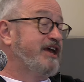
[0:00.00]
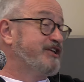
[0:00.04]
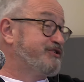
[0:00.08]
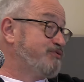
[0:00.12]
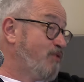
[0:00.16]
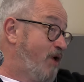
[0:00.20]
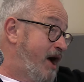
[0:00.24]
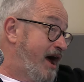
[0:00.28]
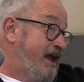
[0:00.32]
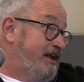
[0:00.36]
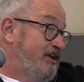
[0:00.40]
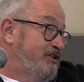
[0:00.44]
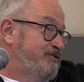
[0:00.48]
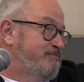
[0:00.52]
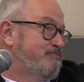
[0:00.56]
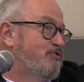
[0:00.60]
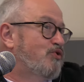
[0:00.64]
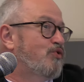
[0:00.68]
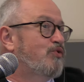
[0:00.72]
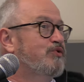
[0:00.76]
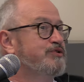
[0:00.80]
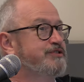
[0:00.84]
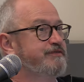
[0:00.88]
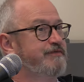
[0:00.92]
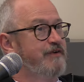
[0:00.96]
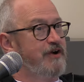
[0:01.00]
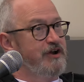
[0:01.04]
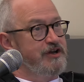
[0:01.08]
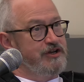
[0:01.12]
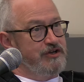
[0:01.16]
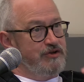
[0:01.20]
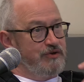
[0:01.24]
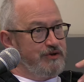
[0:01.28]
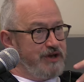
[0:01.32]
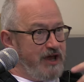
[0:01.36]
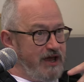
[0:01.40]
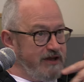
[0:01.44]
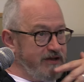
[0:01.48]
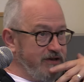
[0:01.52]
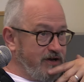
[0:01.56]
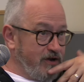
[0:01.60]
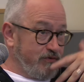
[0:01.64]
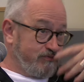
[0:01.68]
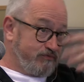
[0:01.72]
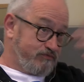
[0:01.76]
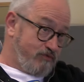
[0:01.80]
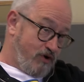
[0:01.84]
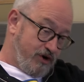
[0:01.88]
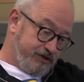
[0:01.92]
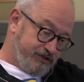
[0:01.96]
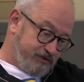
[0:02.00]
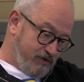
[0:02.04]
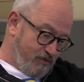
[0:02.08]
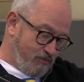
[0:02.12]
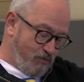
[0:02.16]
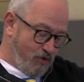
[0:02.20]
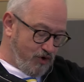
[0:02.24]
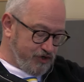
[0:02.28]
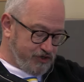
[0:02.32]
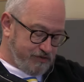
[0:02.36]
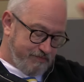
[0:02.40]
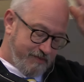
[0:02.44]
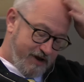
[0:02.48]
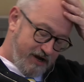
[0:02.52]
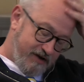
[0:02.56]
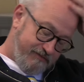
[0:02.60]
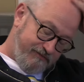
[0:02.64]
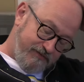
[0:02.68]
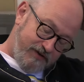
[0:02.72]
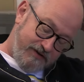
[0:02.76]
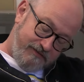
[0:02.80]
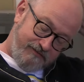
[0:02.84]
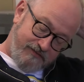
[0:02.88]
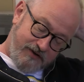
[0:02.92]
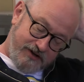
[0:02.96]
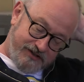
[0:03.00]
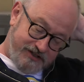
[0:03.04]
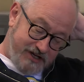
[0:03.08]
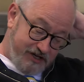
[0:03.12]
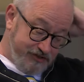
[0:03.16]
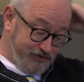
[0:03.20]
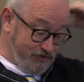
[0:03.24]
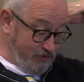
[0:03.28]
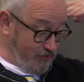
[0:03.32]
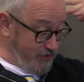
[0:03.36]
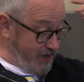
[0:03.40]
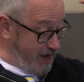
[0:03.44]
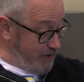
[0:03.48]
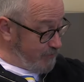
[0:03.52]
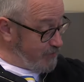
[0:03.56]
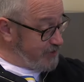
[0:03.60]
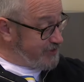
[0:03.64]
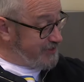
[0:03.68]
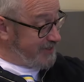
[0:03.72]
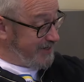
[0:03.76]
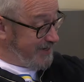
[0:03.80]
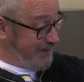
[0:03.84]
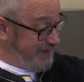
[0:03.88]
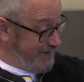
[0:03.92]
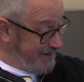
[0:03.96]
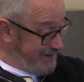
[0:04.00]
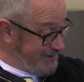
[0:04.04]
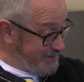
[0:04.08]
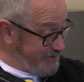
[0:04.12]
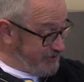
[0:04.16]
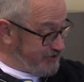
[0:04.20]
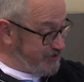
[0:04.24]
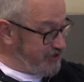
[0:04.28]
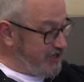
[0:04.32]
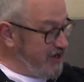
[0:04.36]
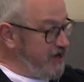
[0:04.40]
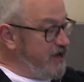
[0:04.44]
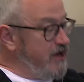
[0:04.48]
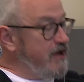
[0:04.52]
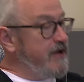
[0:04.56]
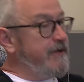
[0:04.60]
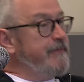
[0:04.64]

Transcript: It's what Alan Moore's very good at, you know, writer of Watchmen of V for Vendetta and all that, which is